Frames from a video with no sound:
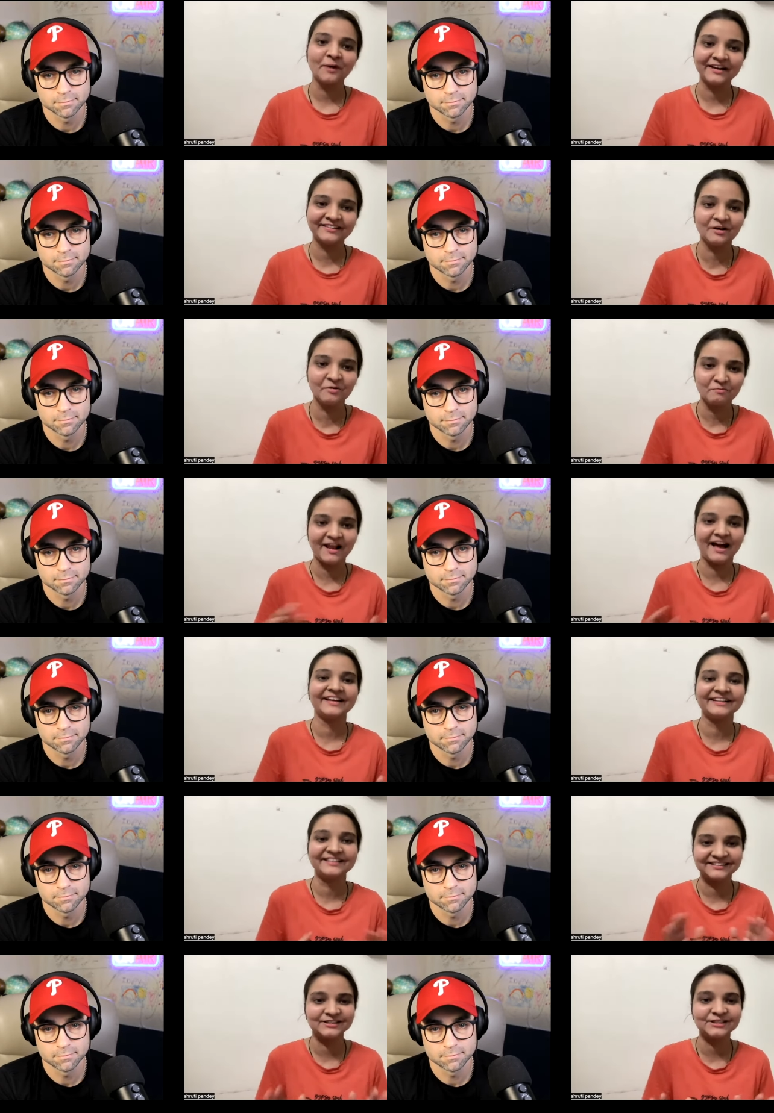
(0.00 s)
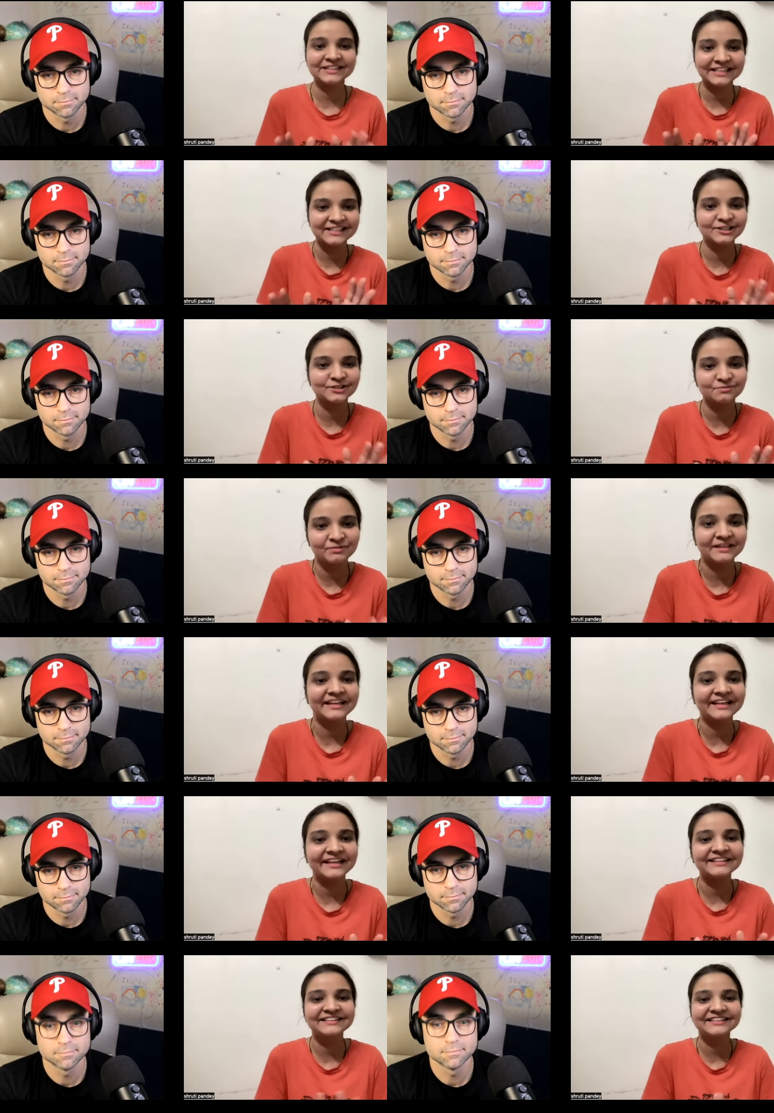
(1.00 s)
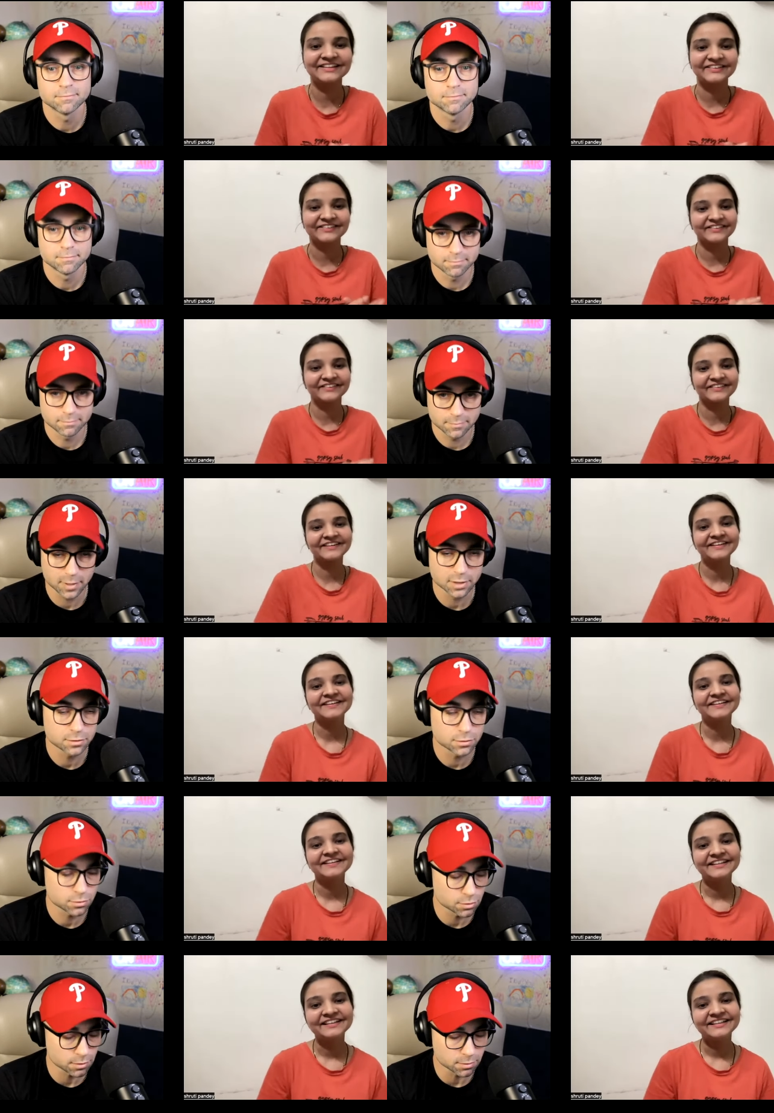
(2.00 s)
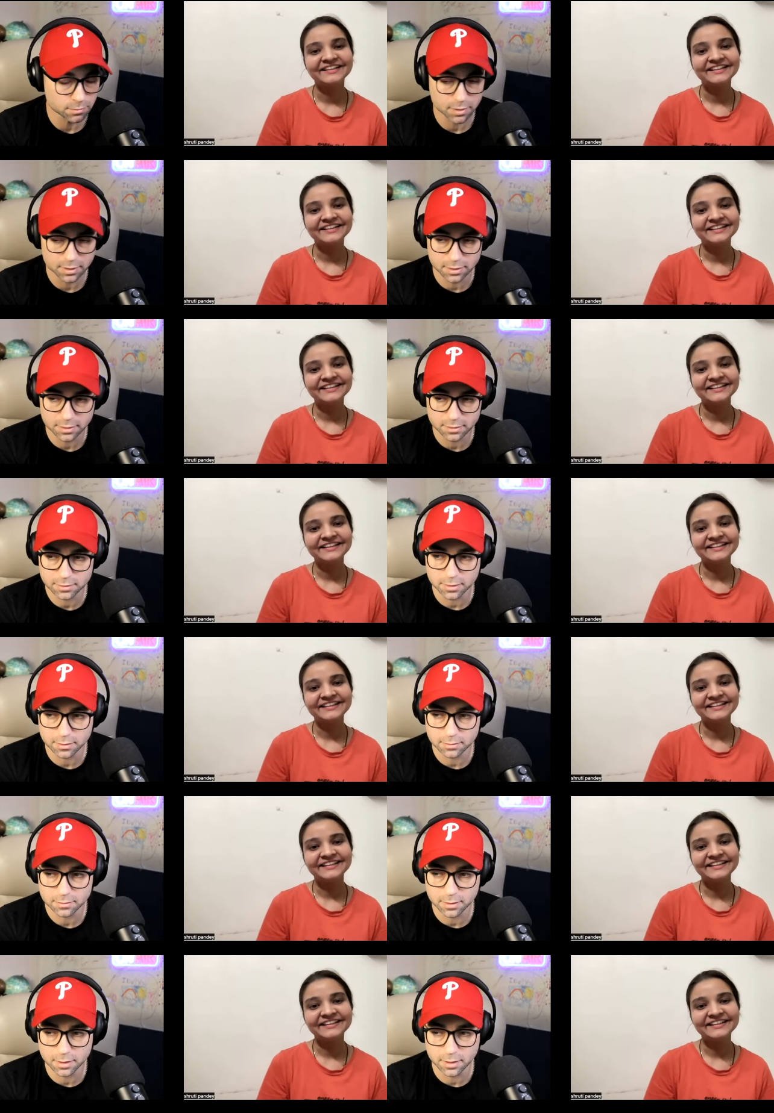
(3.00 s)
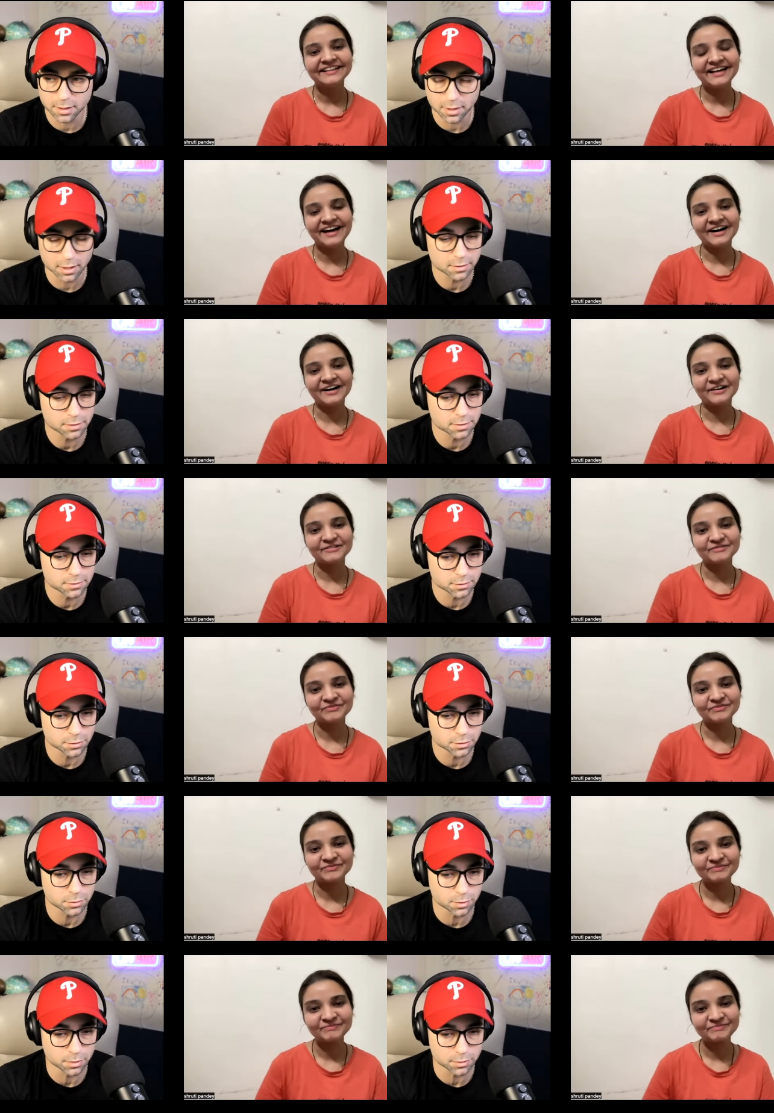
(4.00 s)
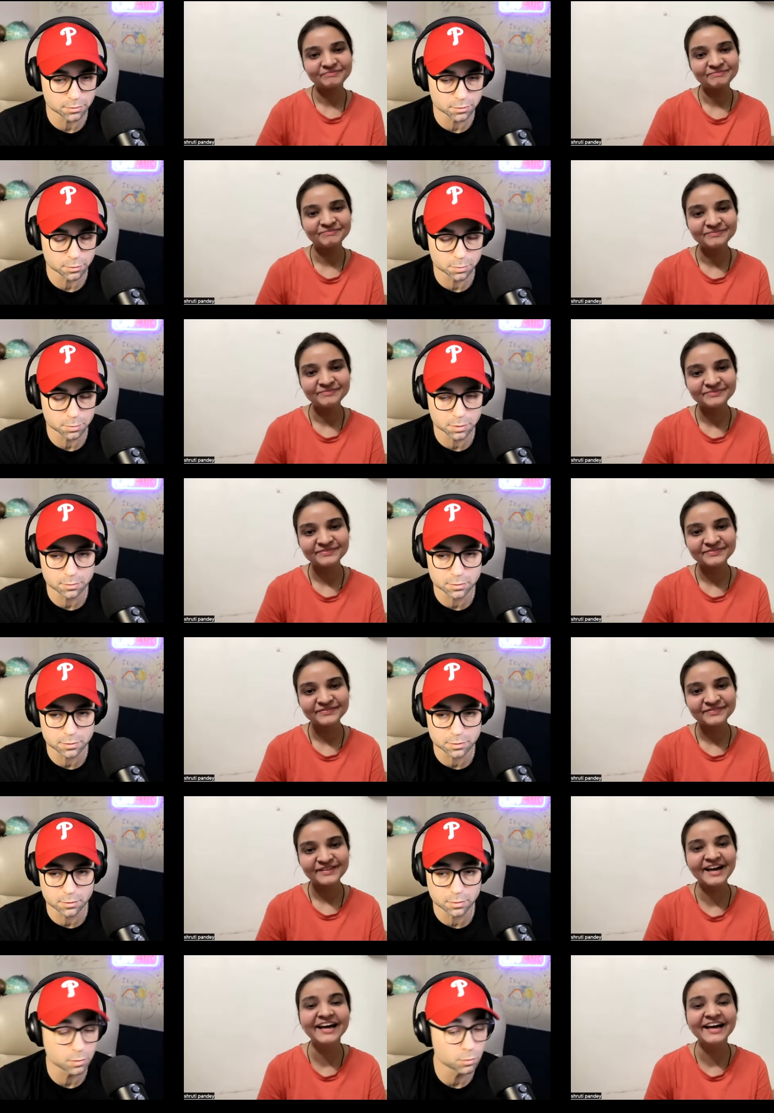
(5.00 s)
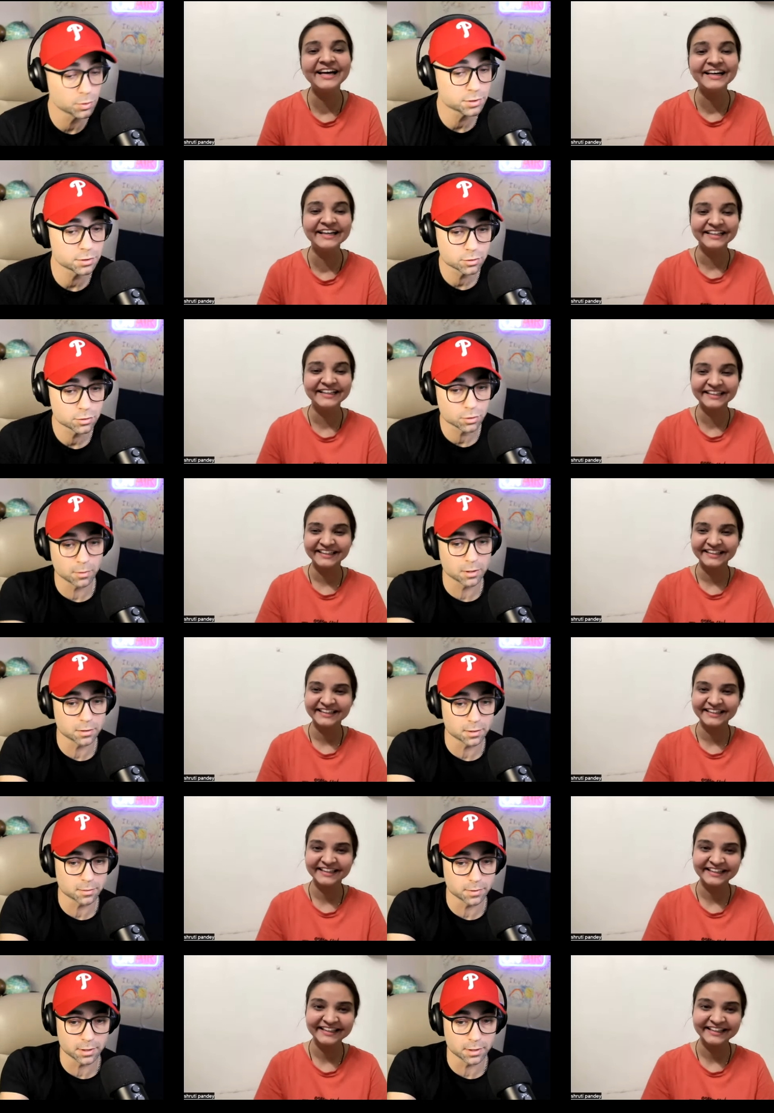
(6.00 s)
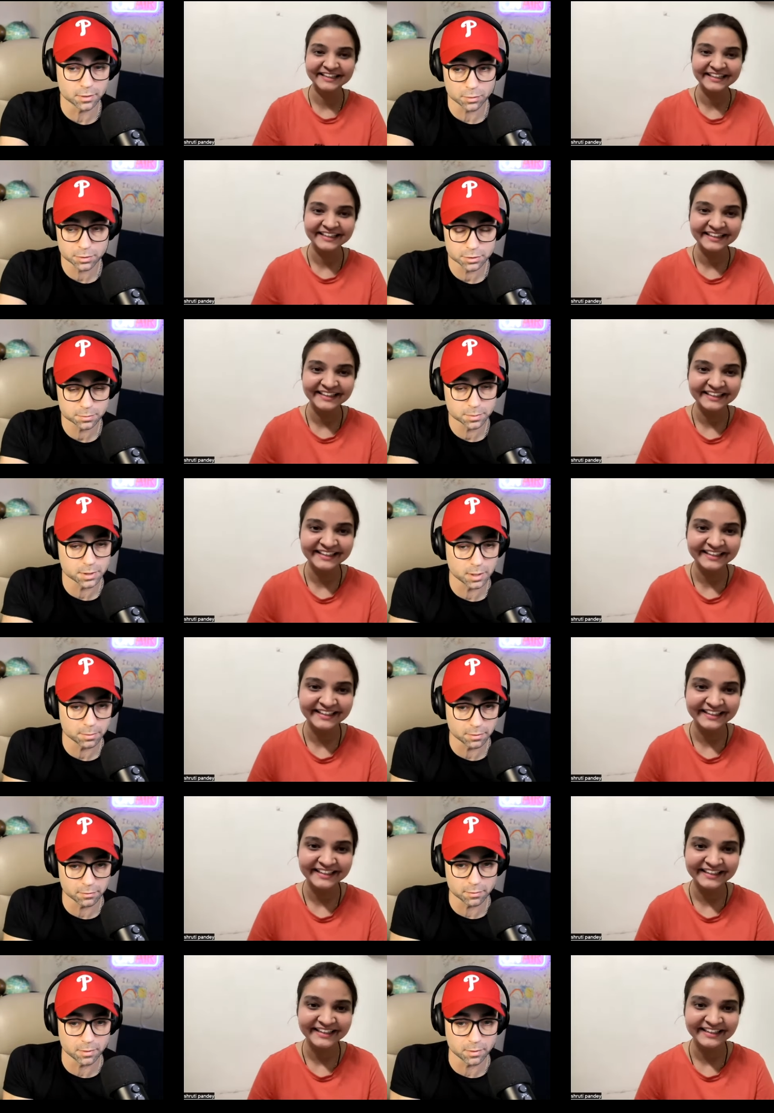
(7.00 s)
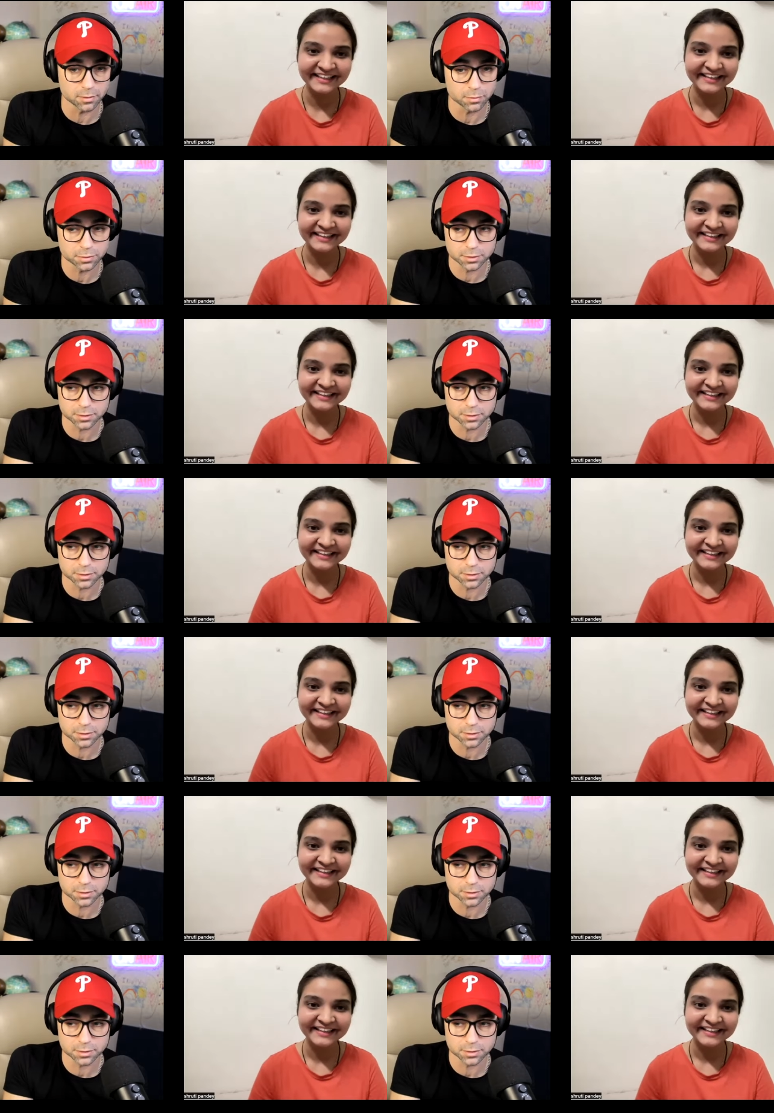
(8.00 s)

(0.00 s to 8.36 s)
Speaker 1: why the planet is still spinning so
Speaker 2: that's true i think so uh, and i consider you one of those good people too and we should do a monthly meeting we should meet up every month we should